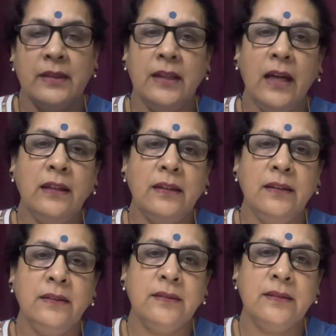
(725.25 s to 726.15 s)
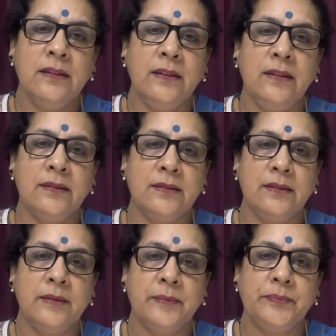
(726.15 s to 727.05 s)
That is listen.
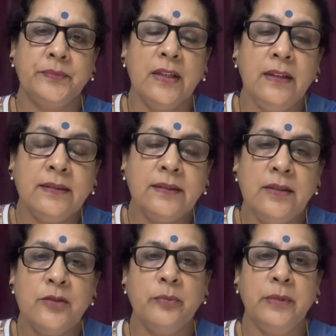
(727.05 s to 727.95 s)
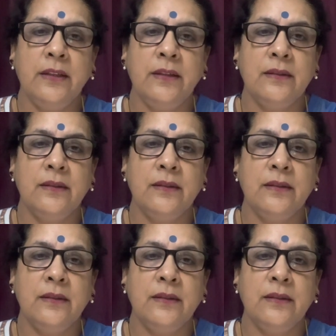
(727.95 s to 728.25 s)
Listen to me.